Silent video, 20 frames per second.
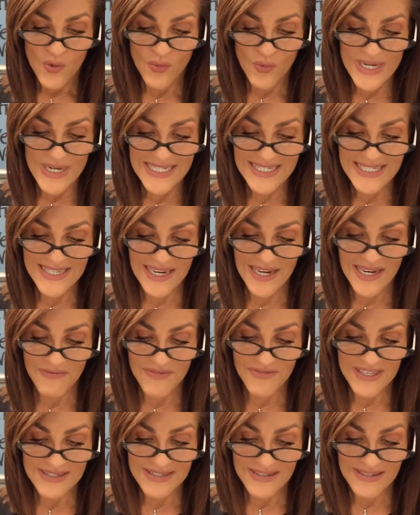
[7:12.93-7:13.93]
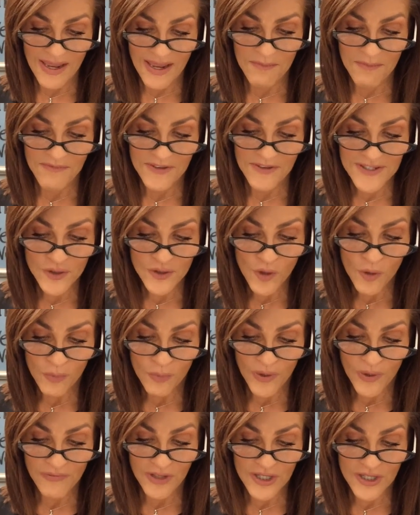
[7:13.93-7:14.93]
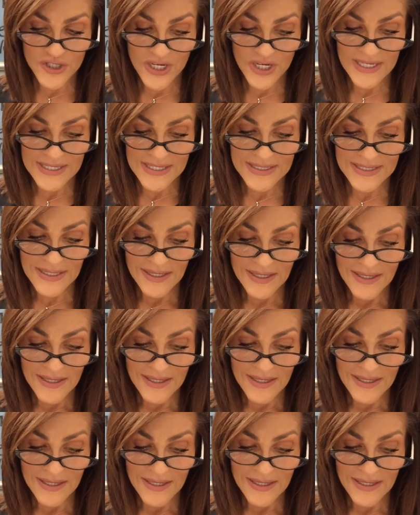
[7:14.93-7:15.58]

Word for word: receive the same physical privileges,